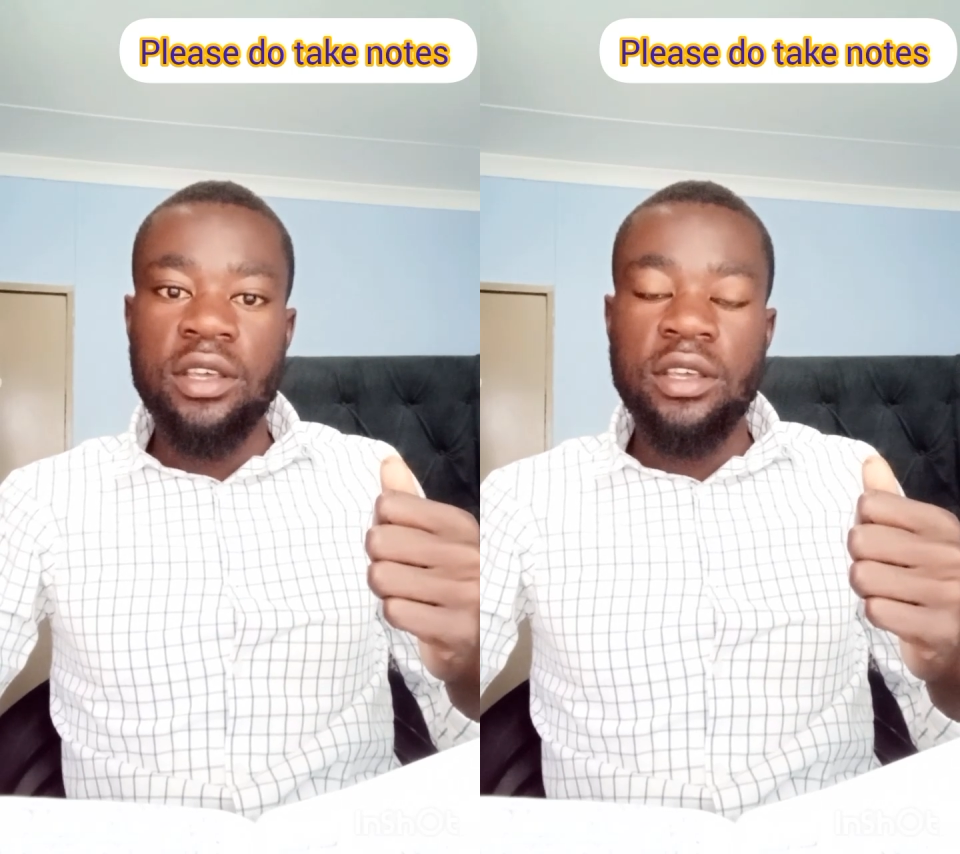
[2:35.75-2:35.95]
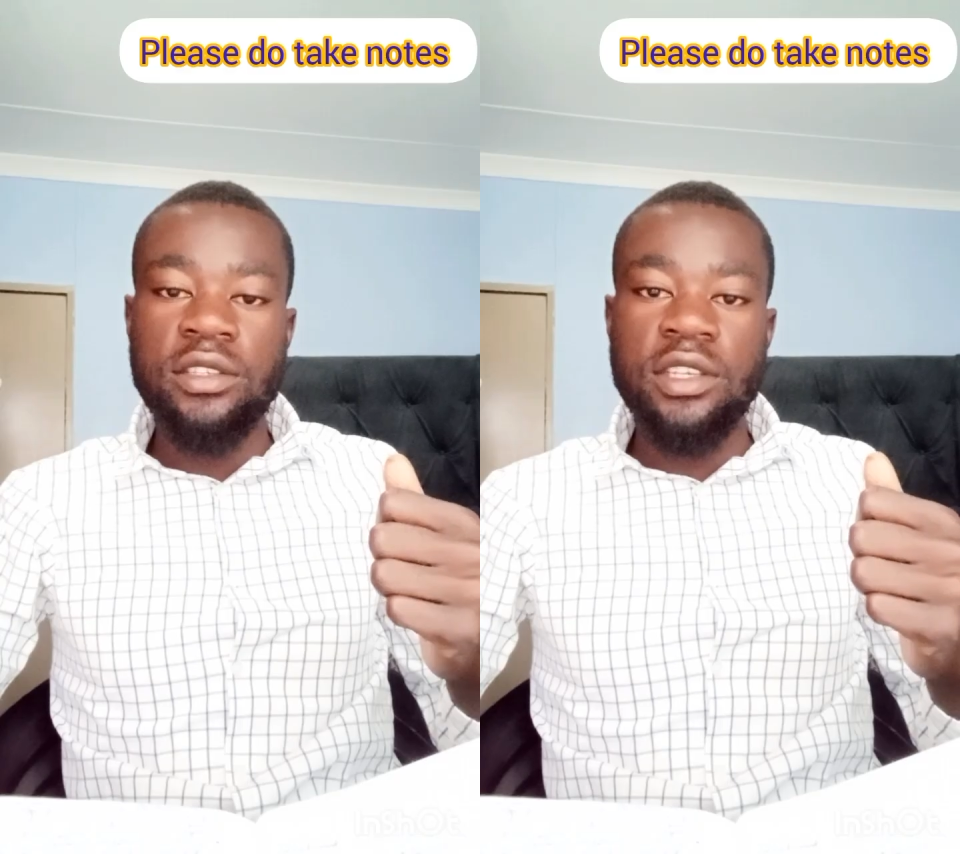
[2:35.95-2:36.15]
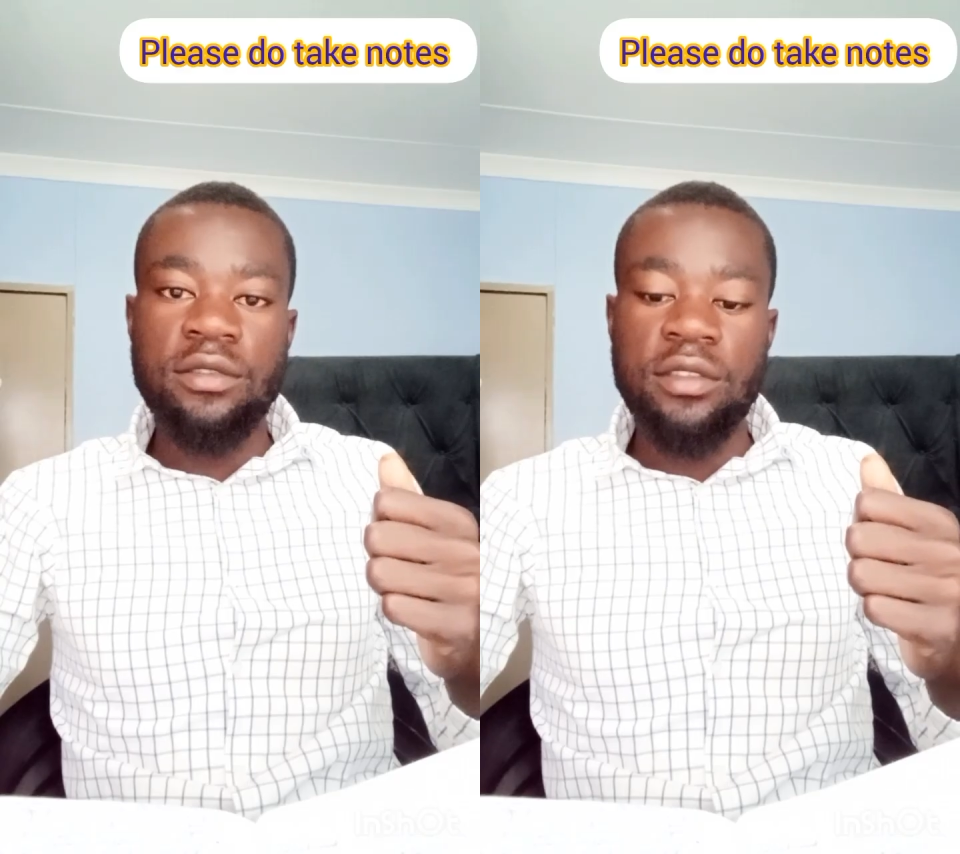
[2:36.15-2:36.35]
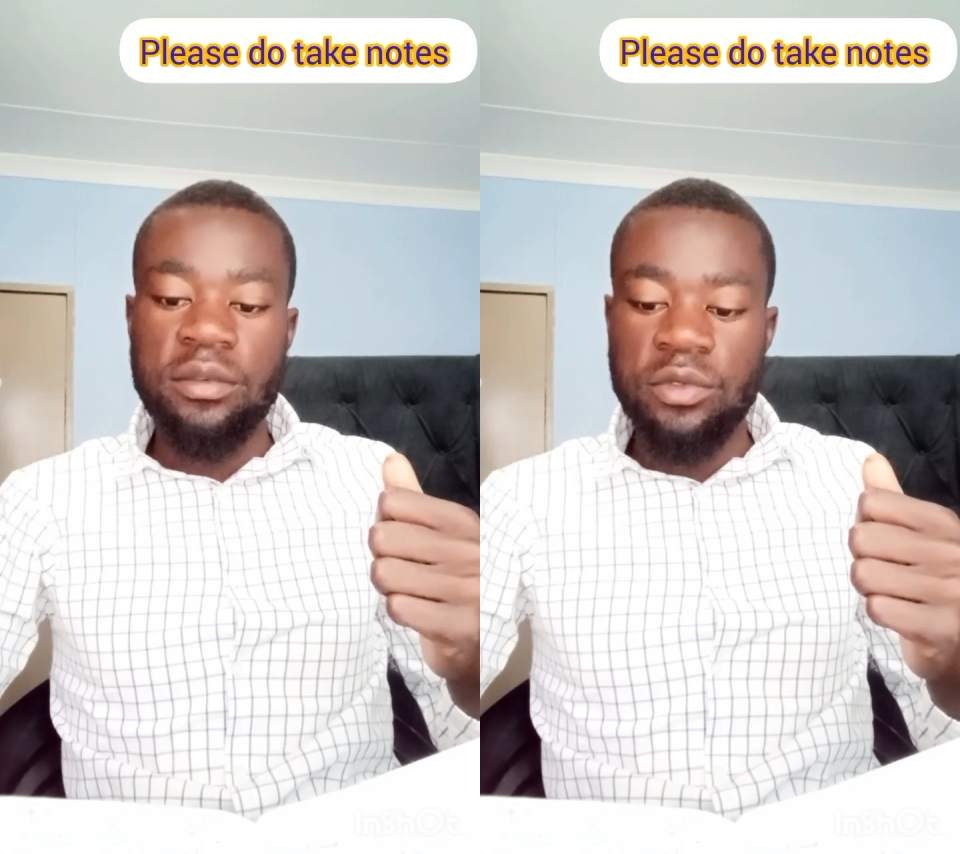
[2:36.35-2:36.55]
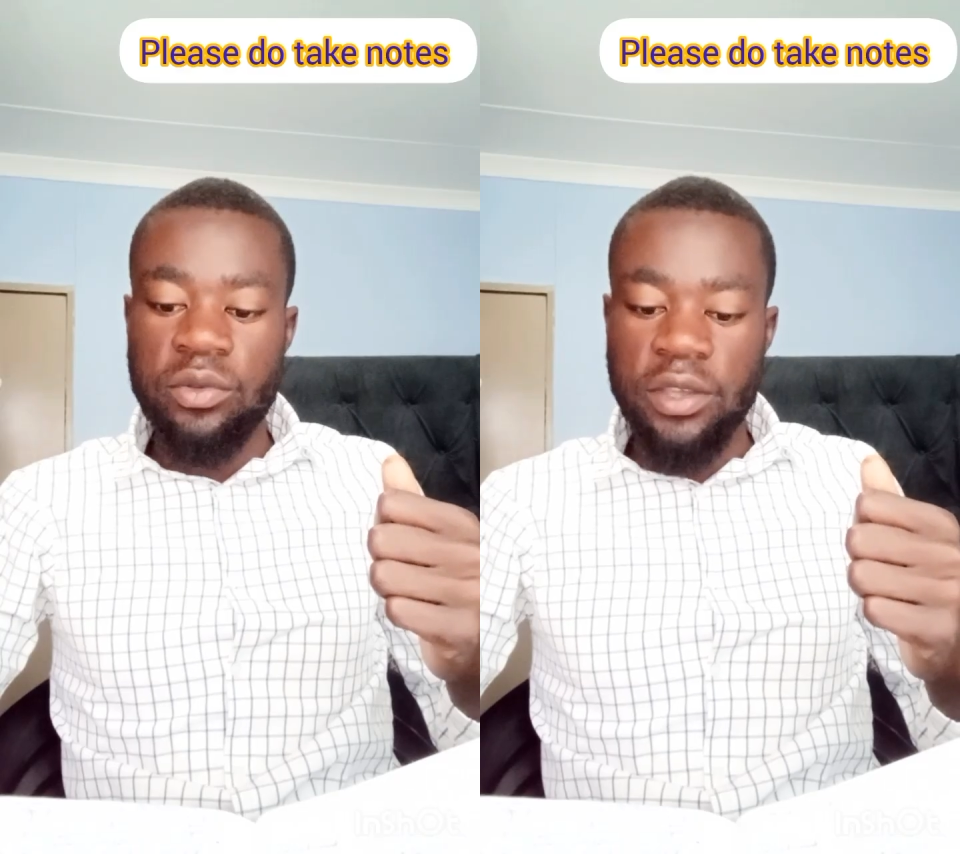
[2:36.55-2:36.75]
just for them
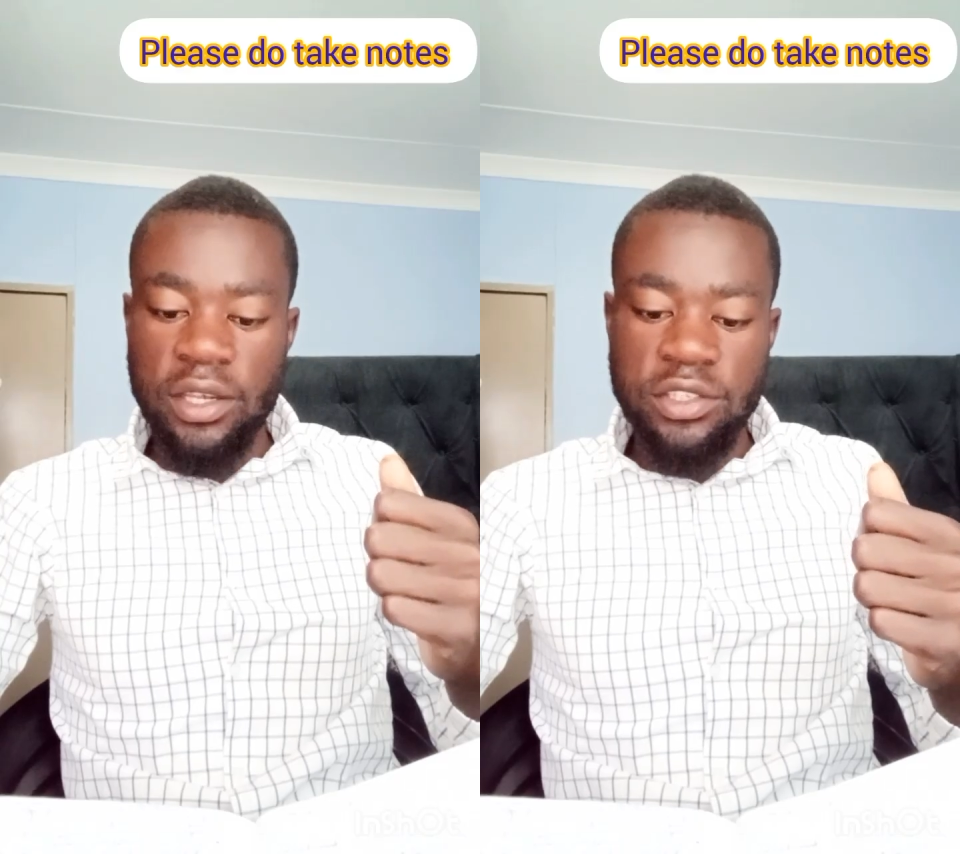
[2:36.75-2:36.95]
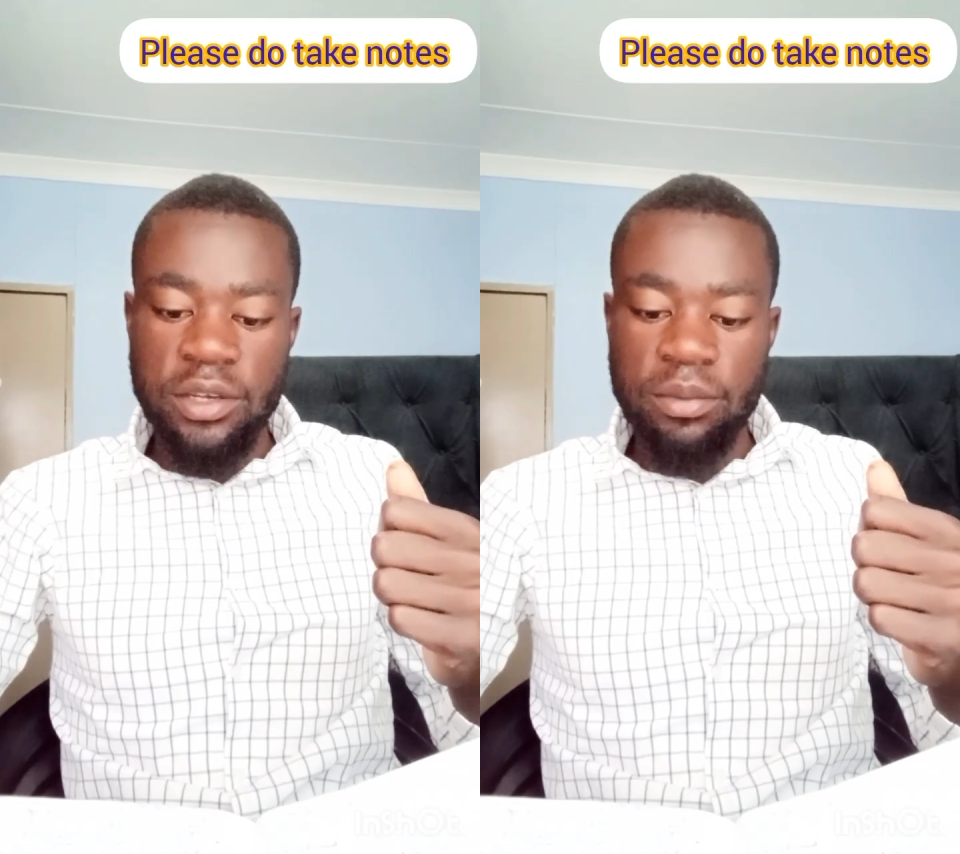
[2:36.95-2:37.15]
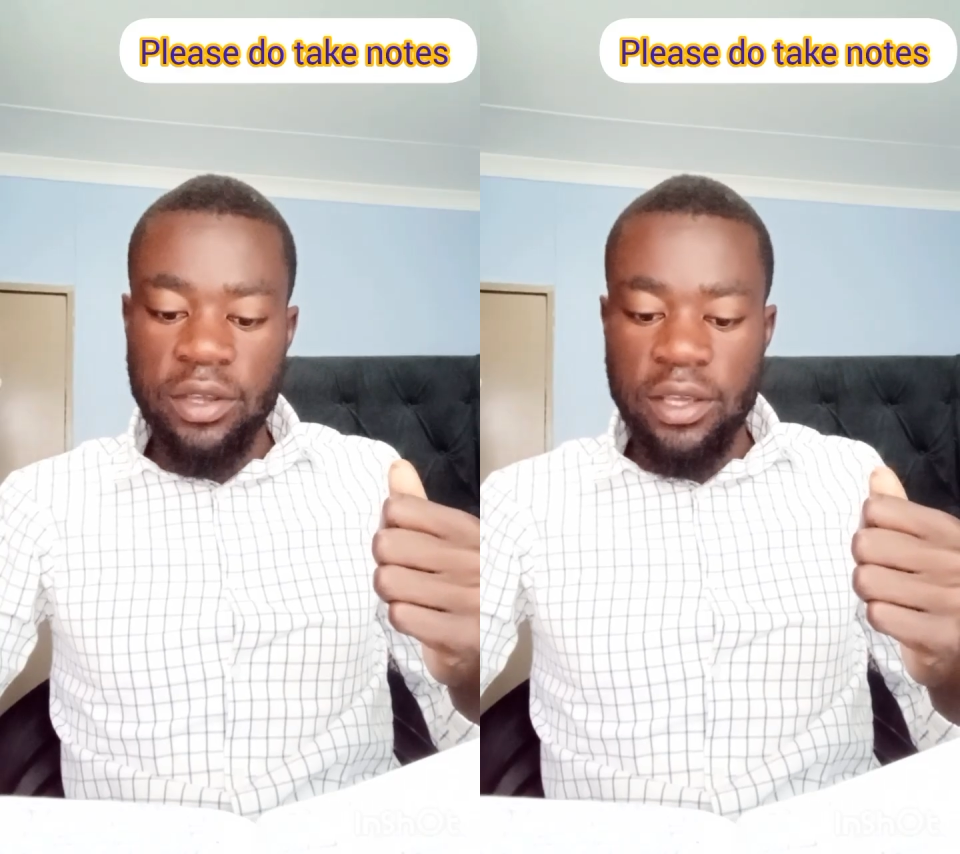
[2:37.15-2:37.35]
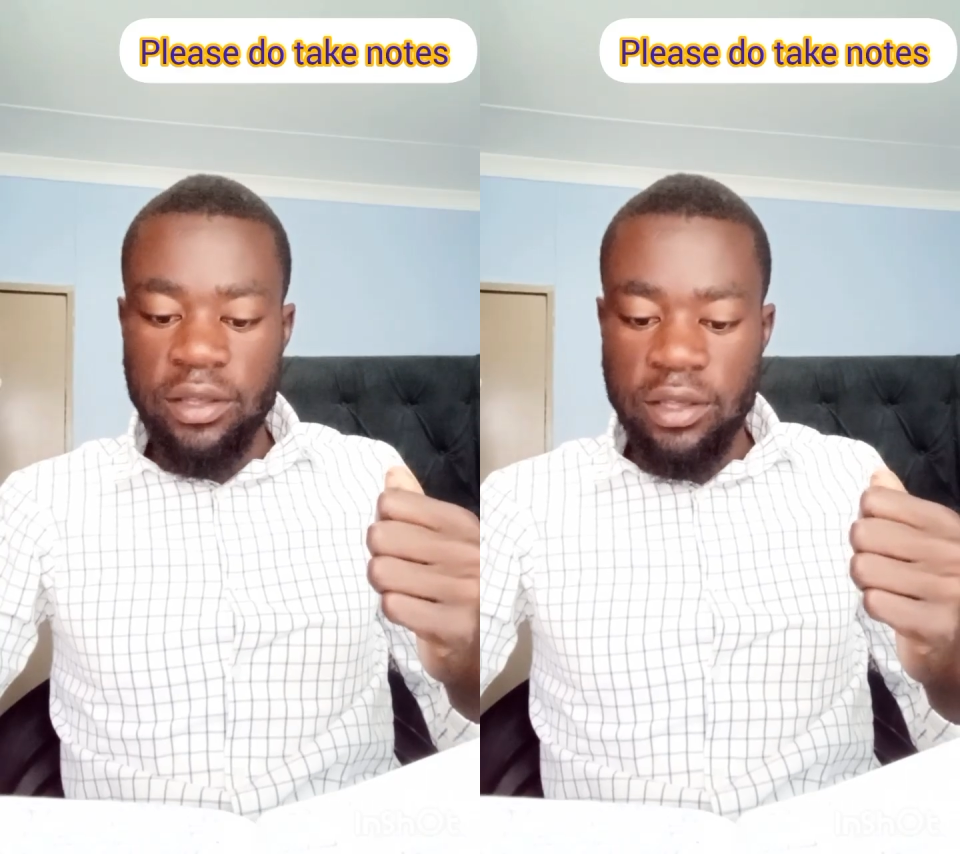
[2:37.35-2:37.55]
to catch up, okay?